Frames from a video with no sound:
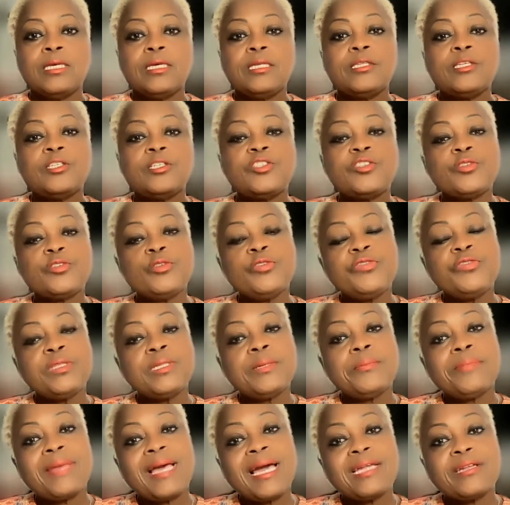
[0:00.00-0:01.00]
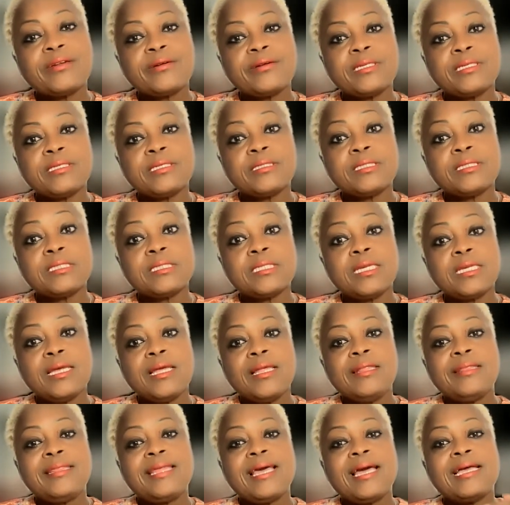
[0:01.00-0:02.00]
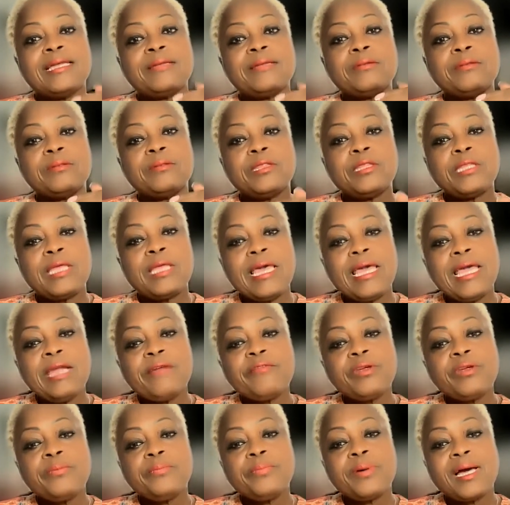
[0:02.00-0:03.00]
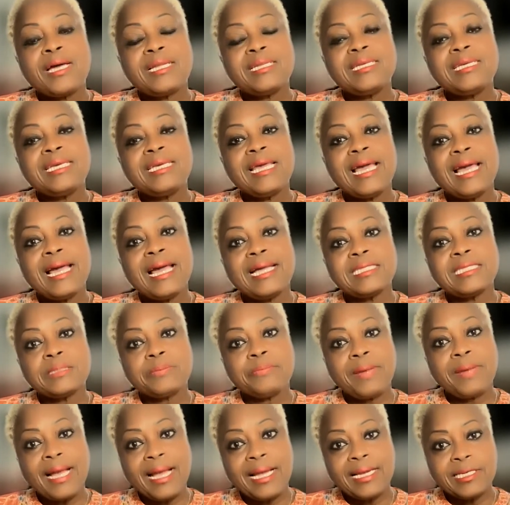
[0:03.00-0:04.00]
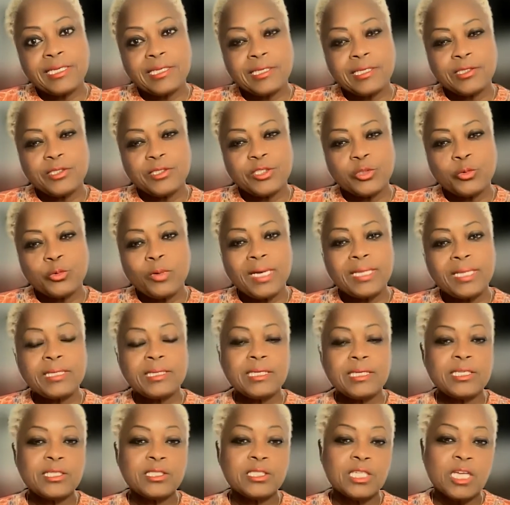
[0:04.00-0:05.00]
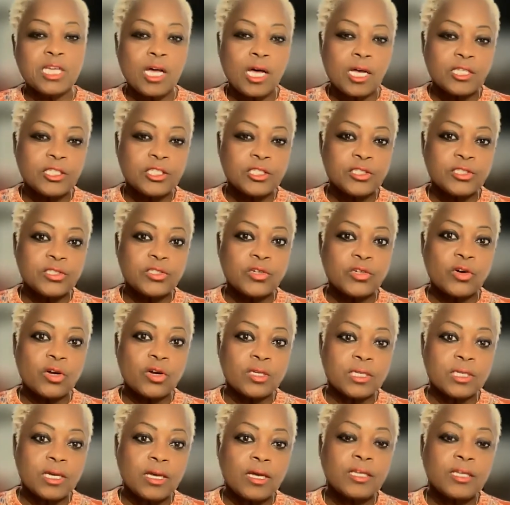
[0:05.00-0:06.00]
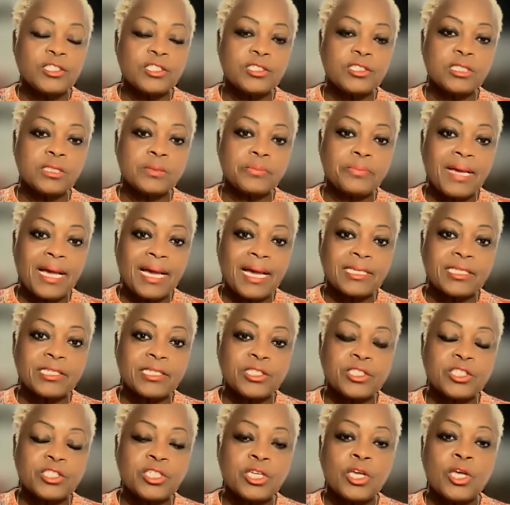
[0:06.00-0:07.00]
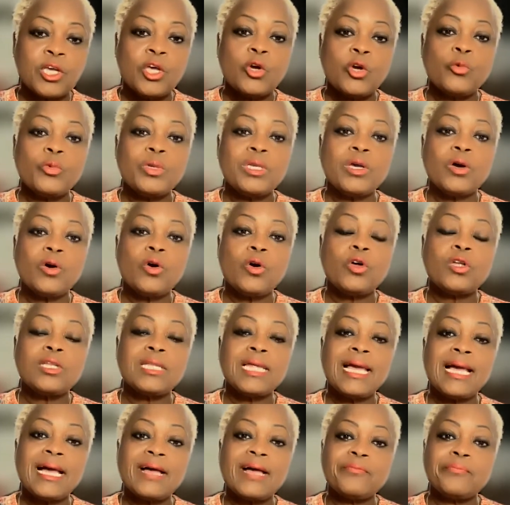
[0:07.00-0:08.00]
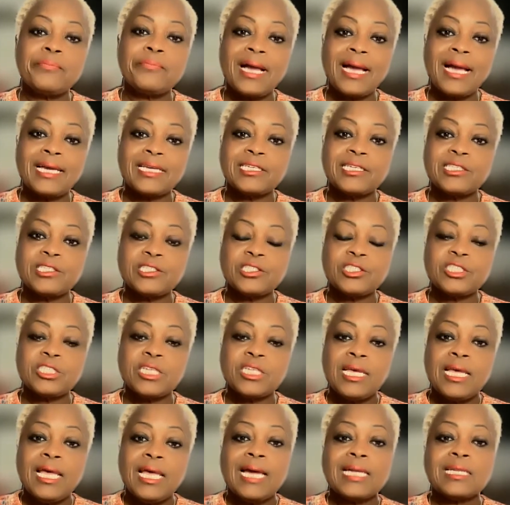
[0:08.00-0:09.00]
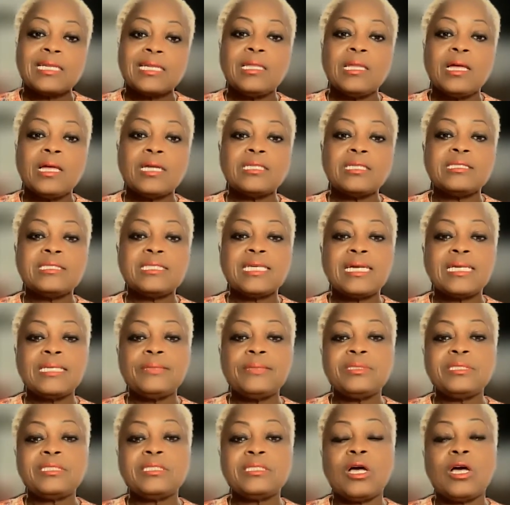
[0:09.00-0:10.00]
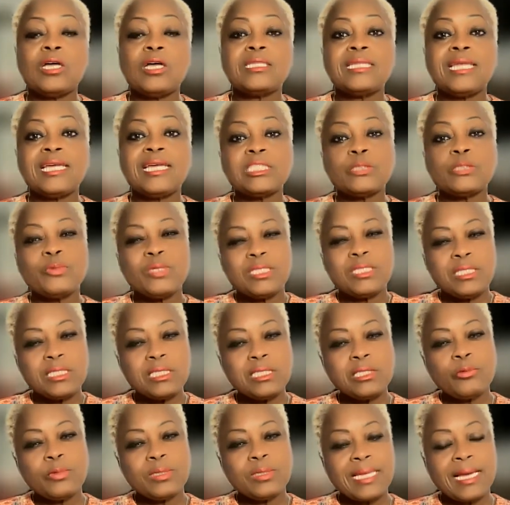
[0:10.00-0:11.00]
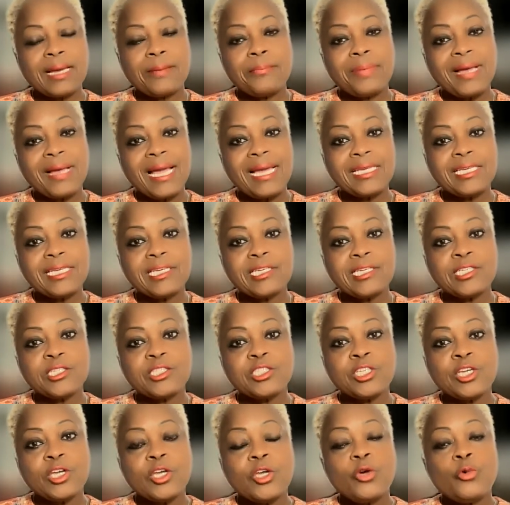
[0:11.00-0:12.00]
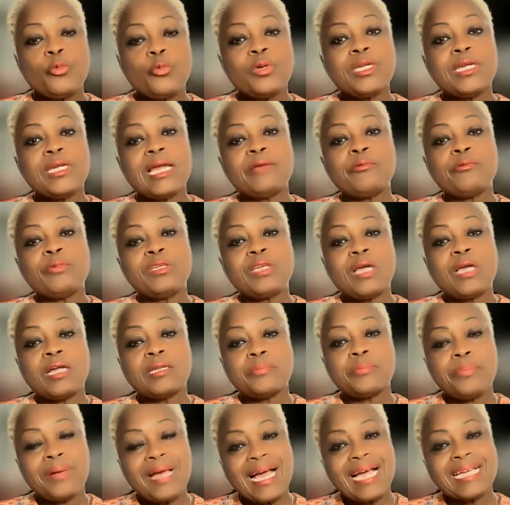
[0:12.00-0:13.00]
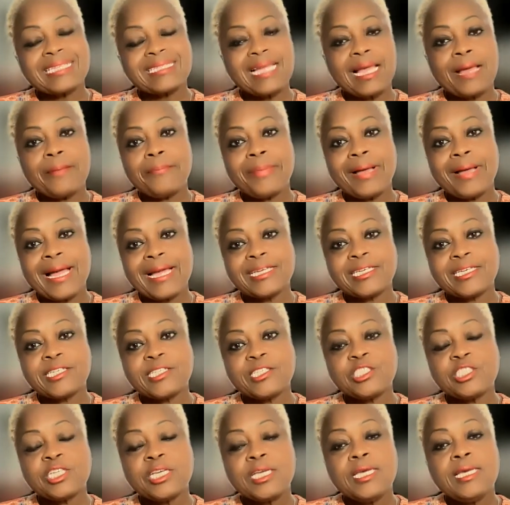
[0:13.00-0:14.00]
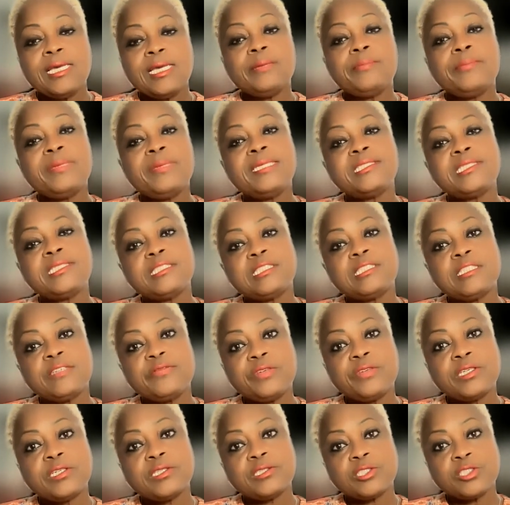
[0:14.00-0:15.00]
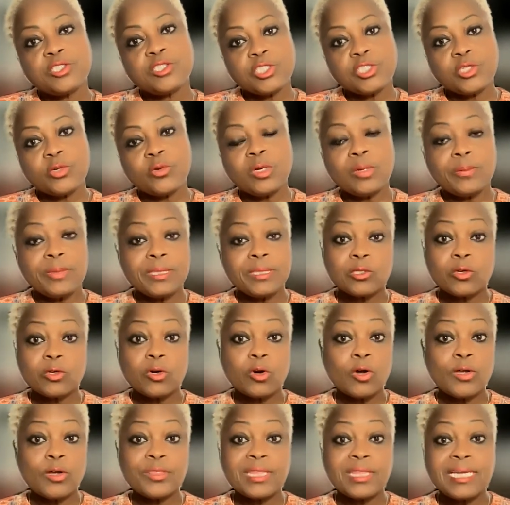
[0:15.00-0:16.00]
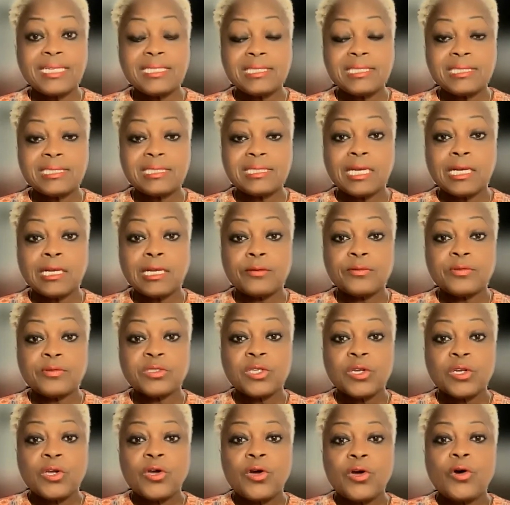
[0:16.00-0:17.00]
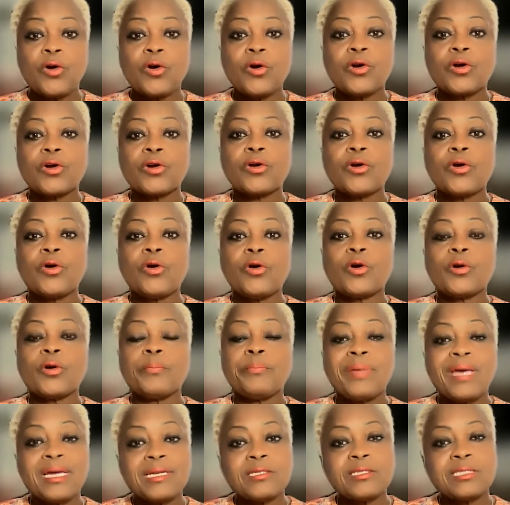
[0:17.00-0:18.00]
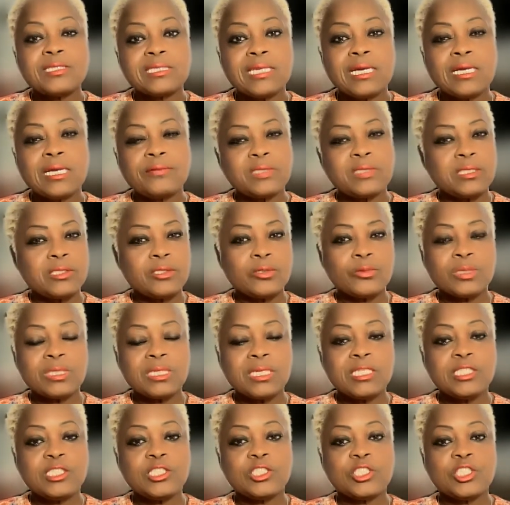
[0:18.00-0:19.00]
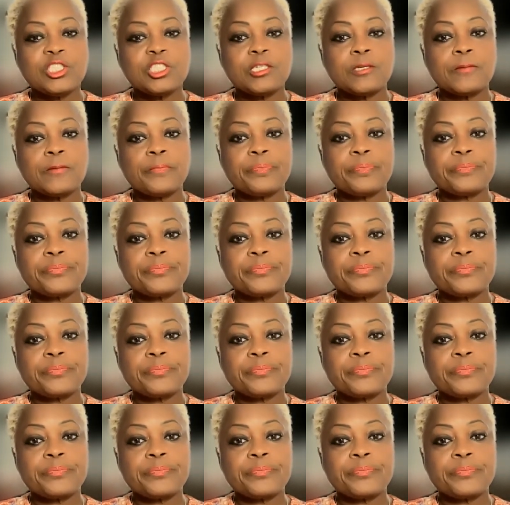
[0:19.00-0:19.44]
The truth of the matter is that everybody has baggage, whether it's conscious or unconscious baggage, we all have baggage. And a lot of times, unless we deal with that baggage and we unpack that baggage, it makes it difficult to show up as our authentic selves or our better selves in a relationship.